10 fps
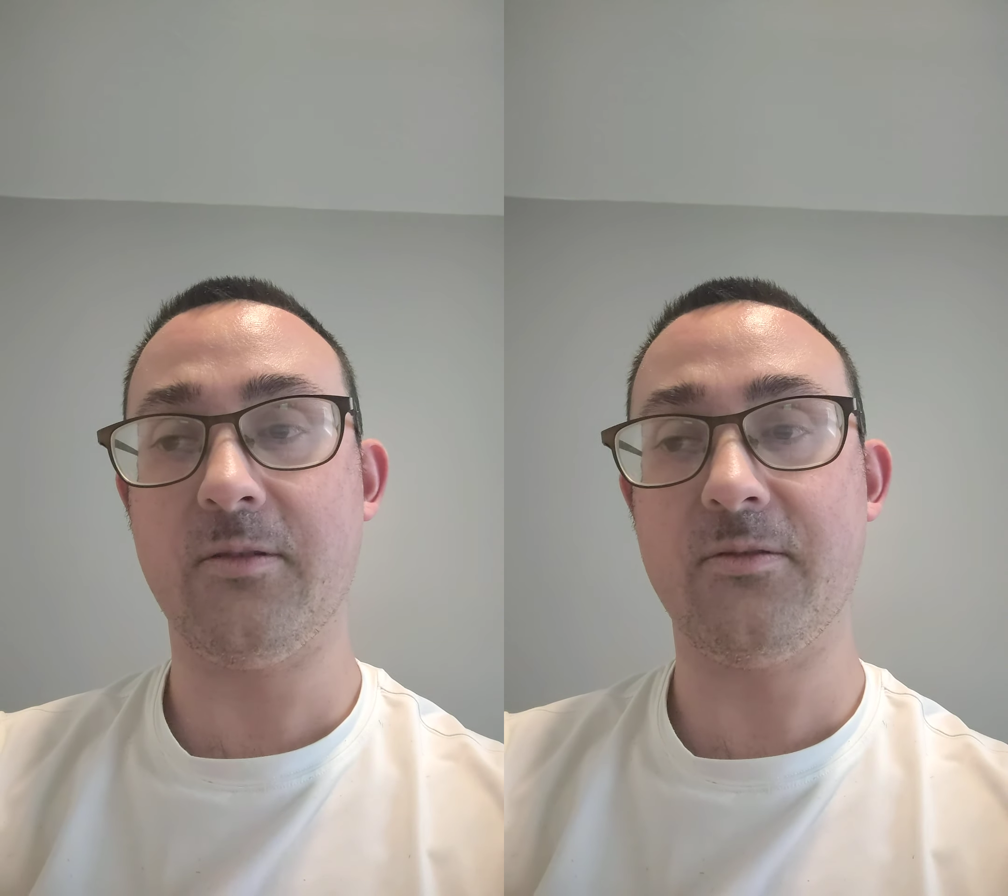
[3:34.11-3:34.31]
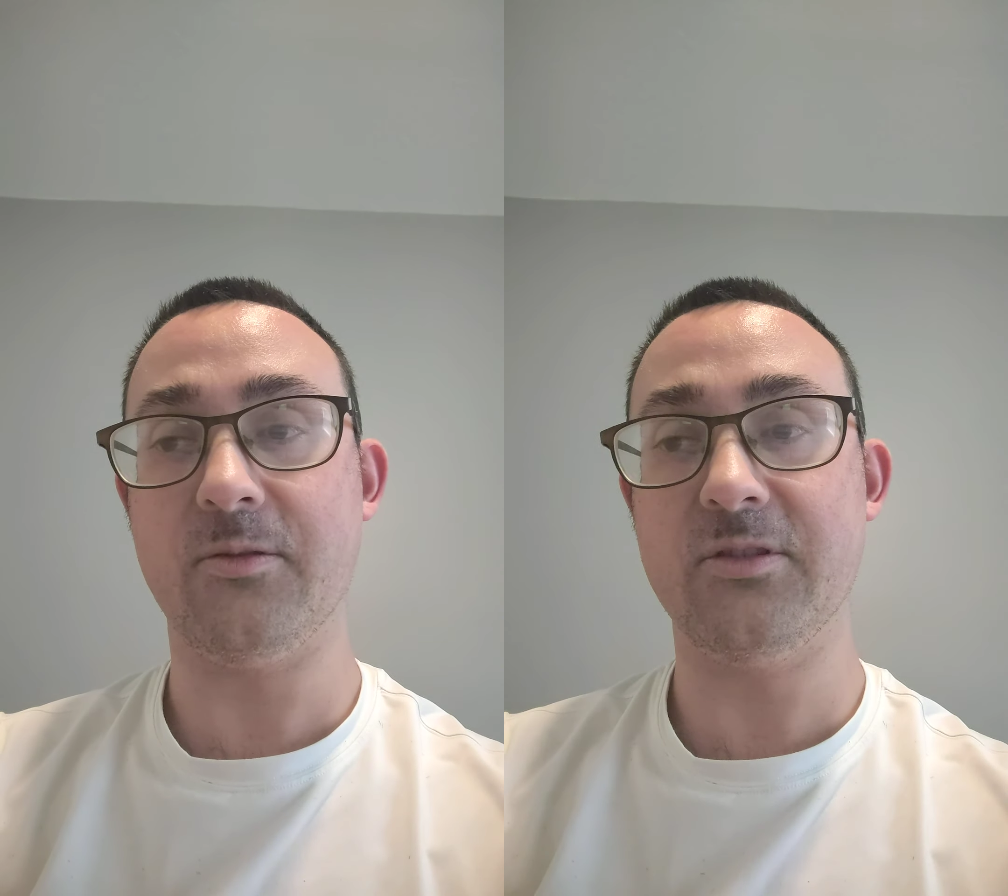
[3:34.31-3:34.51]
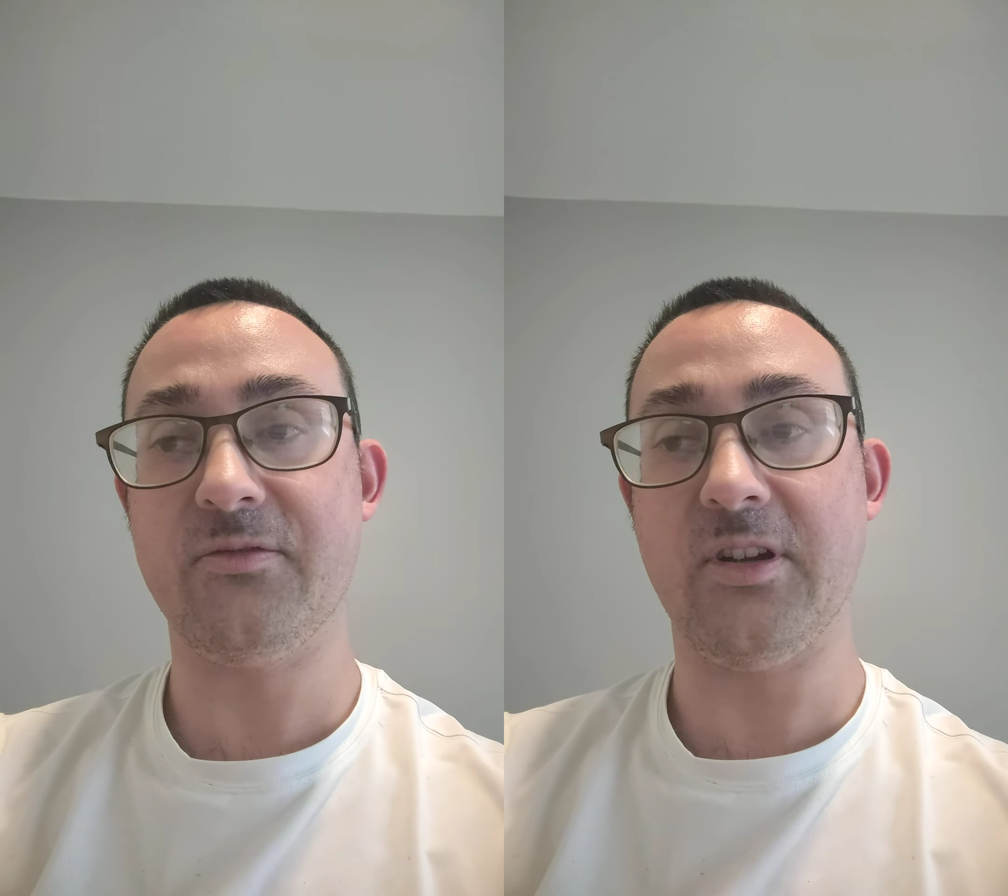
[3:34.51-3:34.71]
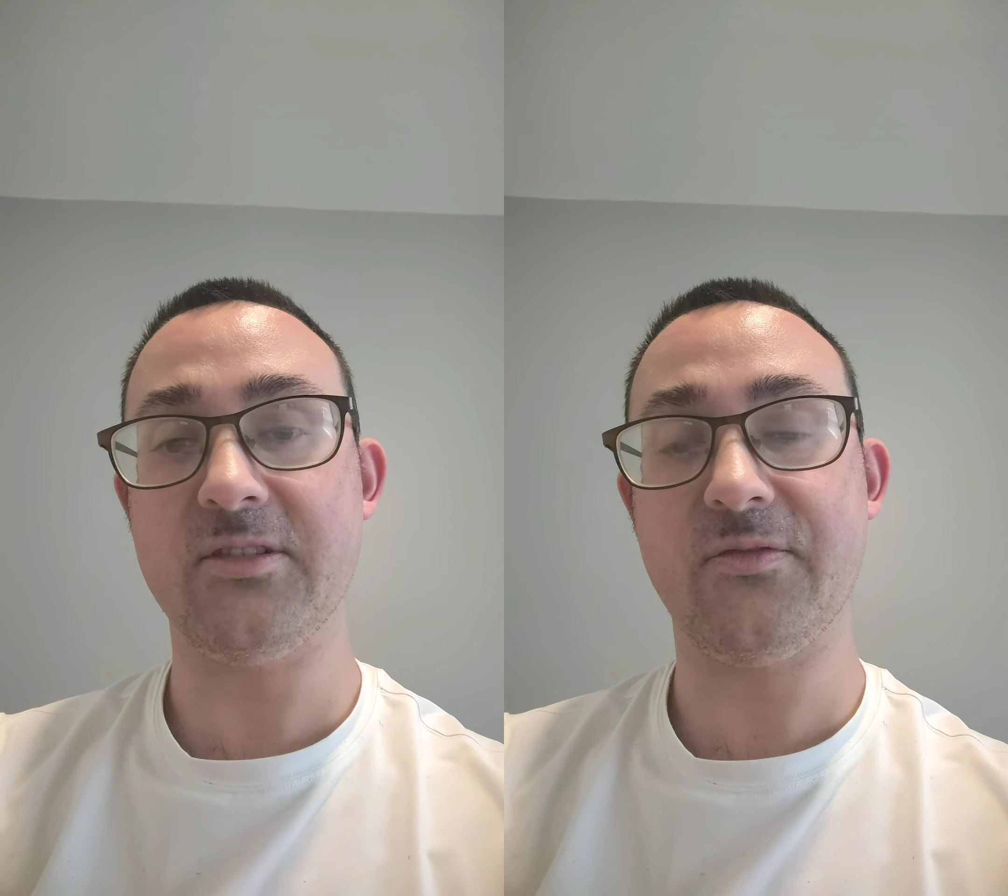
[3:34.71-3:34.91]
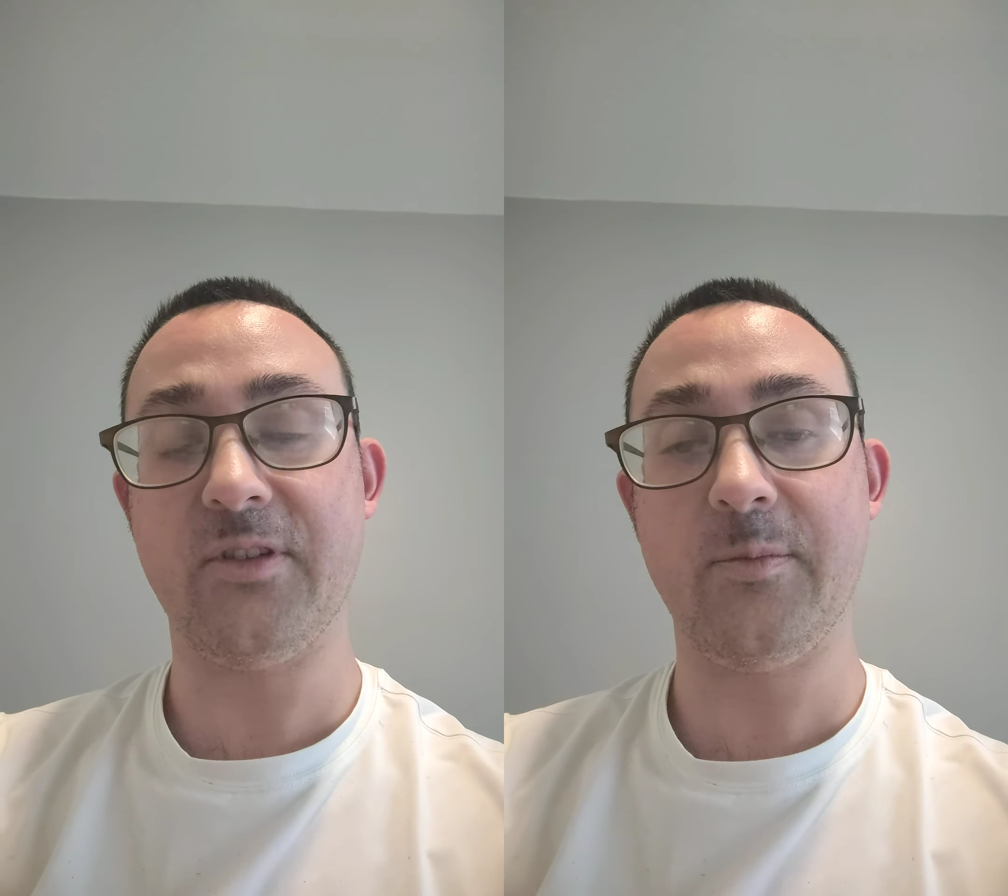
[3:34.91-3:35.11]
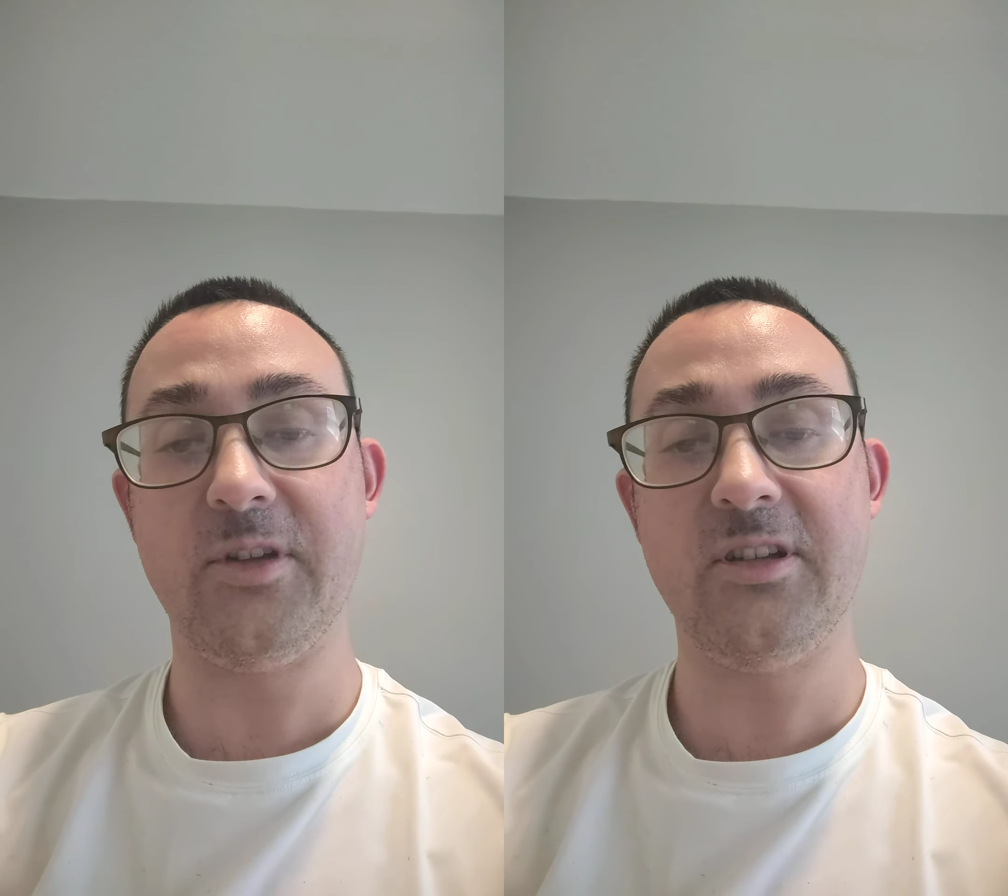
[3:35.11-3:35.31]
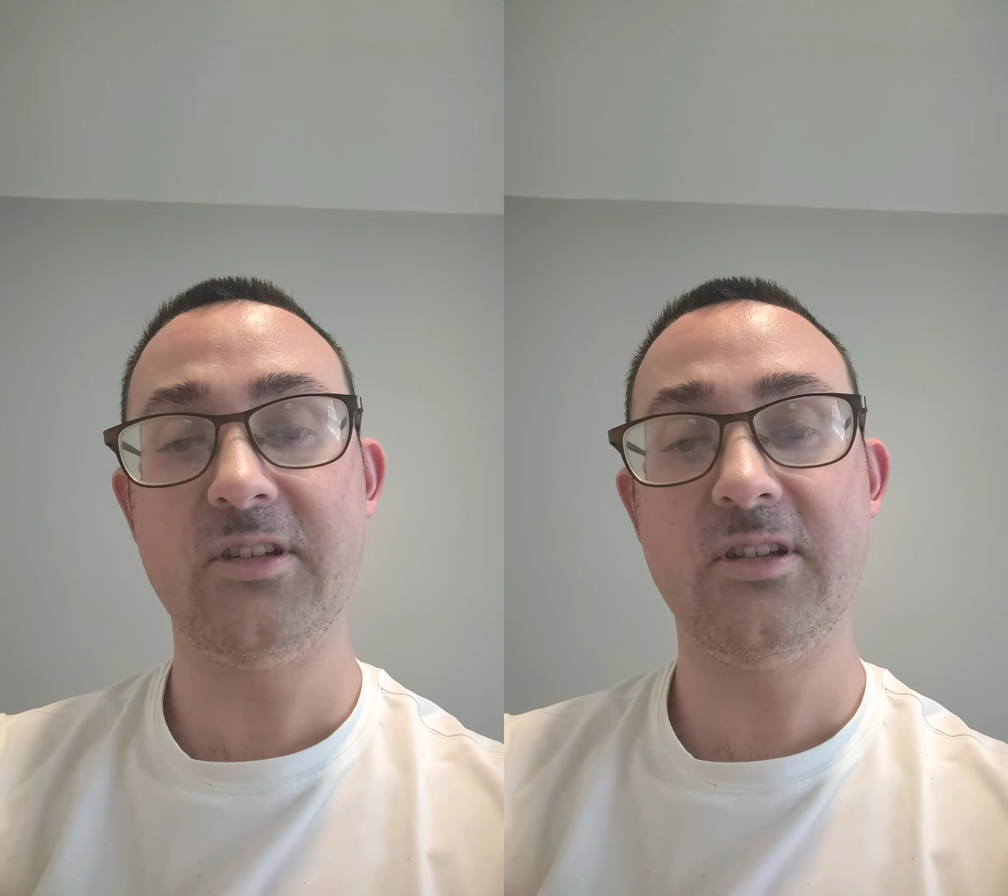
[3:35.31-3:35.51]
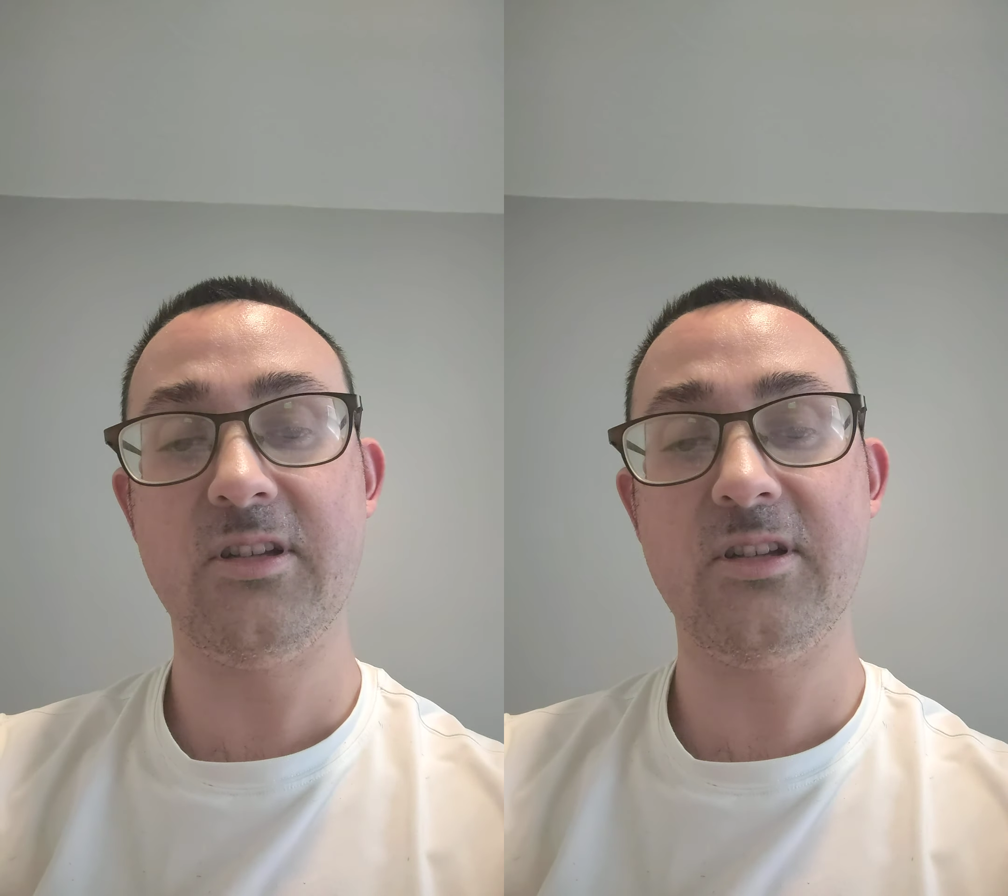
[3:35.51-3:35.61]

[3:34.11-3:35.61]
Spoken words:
out to his friends and family.